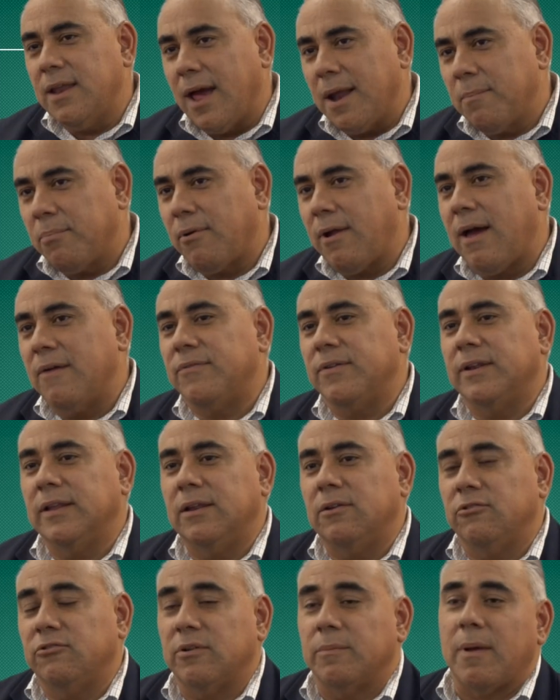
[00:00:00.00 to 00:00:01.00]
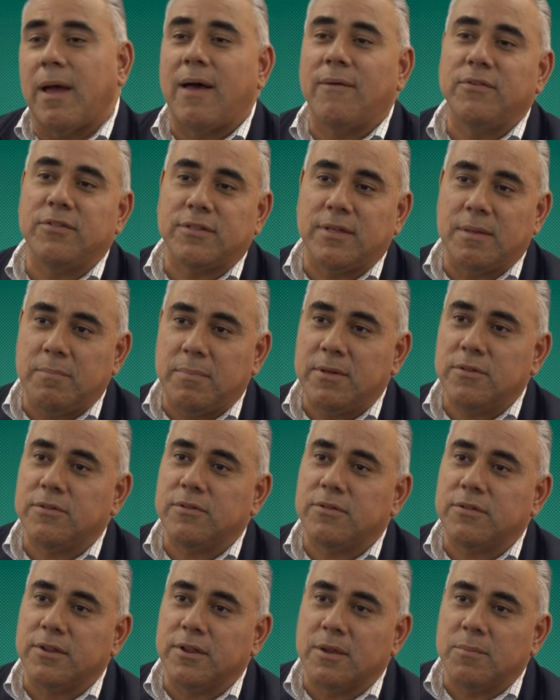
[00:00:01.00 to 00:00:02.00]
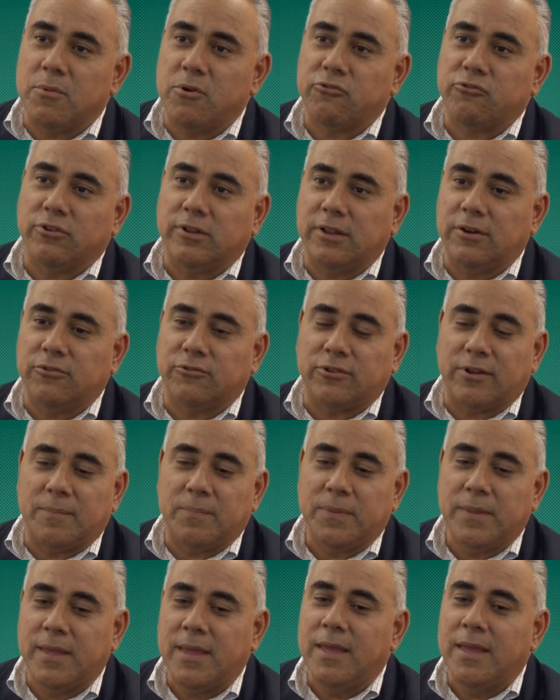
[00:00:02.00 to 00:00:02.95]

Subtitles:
nonprofit leadership, obviously business and commercial leadership,